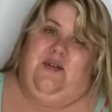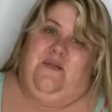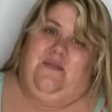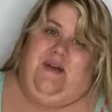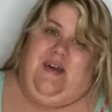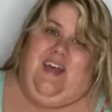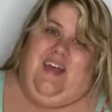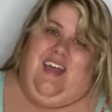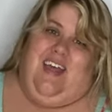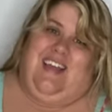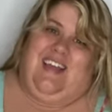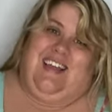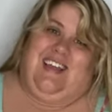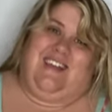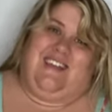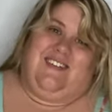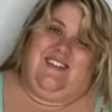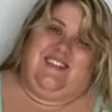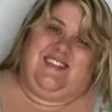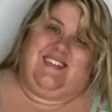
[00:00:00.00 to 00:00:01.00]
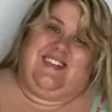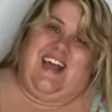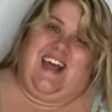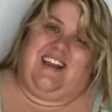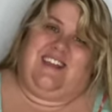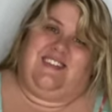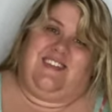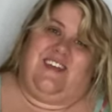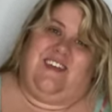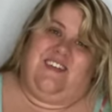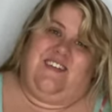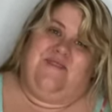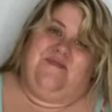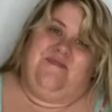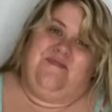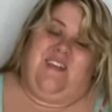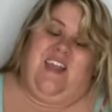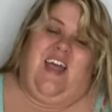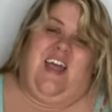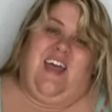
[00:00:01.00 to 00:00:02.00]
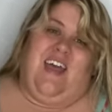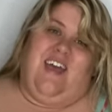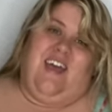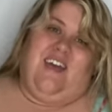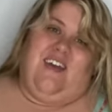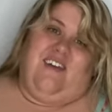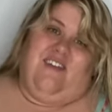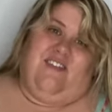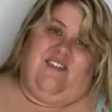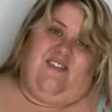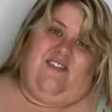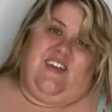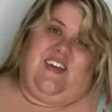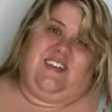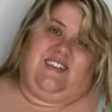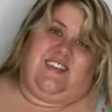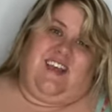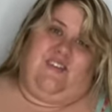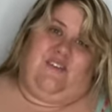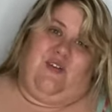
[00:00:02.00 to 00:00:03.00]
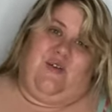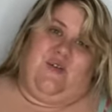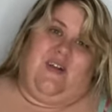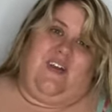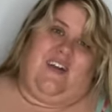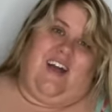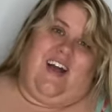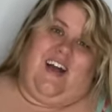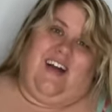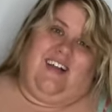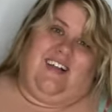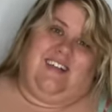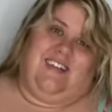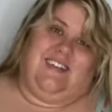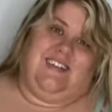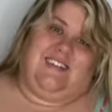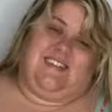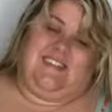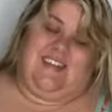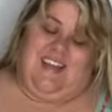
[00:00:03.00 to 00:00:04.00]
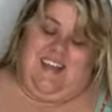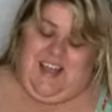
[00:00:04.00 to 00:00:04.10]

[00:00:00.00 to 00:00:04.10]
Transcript: But what's sad is it fits everywhere else.